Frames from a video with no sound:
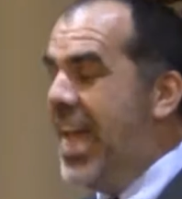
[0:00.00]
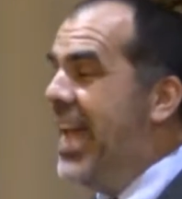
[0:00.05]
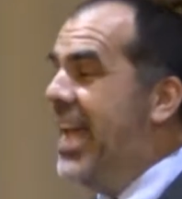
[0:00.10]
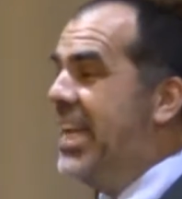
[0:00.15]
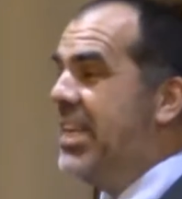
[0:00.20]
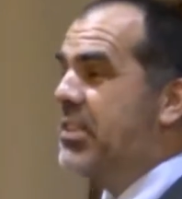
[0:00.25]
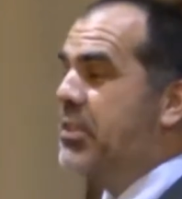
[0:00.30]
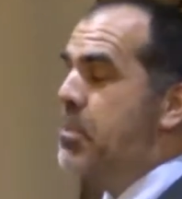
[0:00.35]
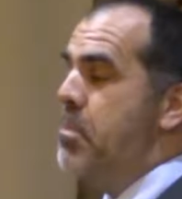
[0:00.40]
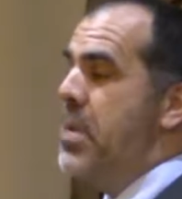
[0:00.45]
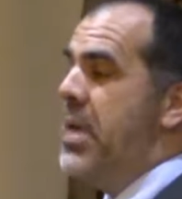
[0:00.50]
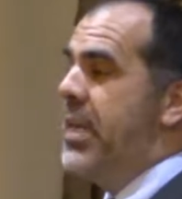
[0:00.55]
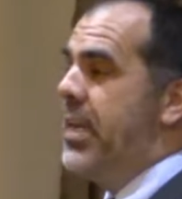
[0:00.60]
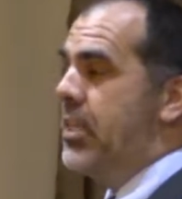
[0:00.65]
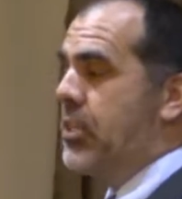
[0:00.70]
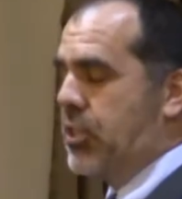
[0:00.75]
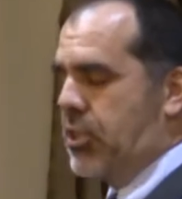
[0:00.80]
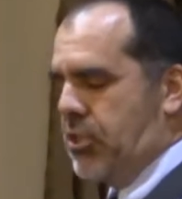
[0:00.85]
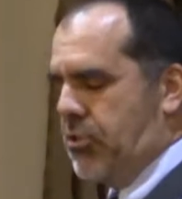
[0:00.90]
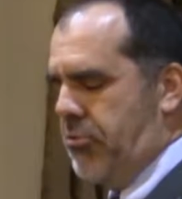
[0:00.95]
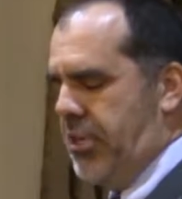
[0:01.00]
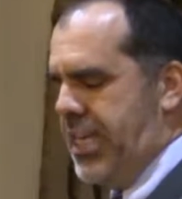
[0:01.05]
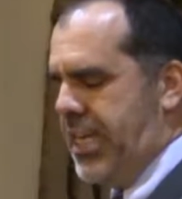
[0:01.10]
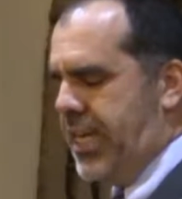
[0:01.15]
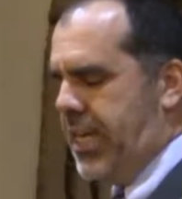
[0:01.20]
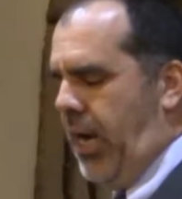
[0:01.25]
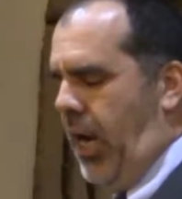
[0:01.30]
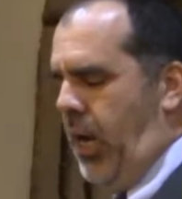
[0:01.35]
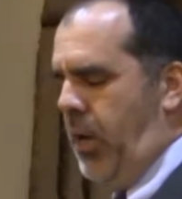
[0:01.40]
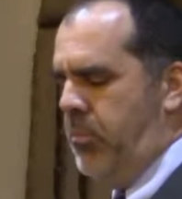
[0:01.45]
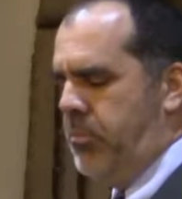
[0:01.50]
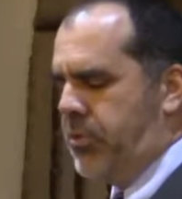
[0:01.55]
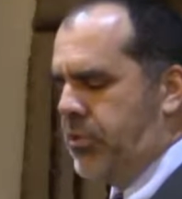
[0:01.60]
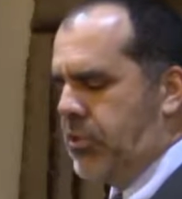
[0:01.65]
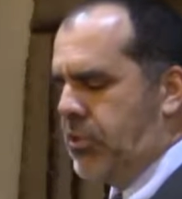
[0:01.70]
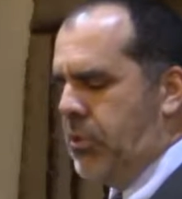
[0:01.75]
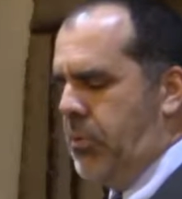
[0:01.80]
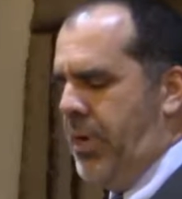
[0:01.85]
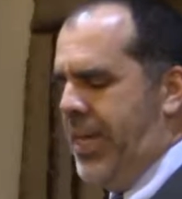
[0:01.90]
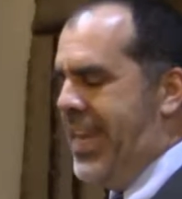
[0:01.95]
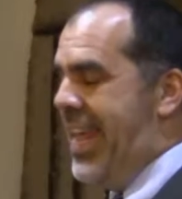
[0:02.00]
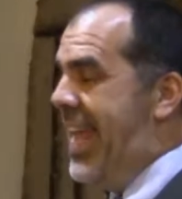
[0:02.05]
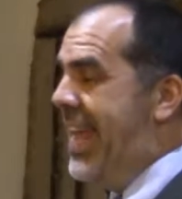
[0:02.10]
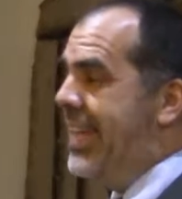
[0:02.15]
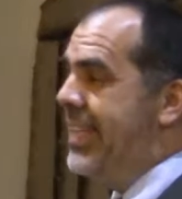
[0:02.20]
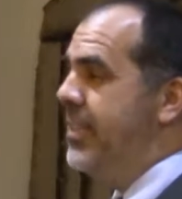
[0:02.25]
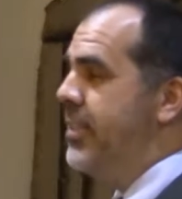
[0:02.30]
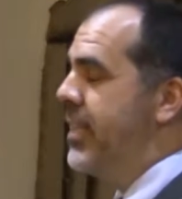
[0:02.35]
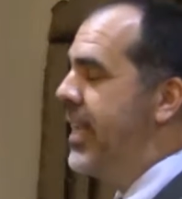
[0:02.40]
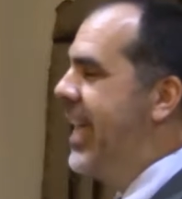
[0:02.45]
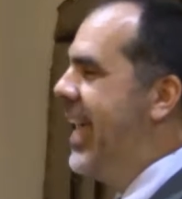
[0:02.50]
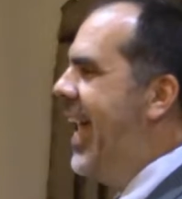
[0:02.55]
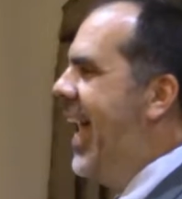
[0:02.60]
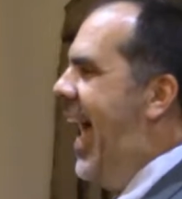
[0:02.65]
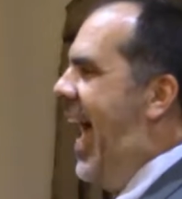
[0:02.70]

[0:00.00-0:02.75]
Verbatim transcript: His ministry comes to an end.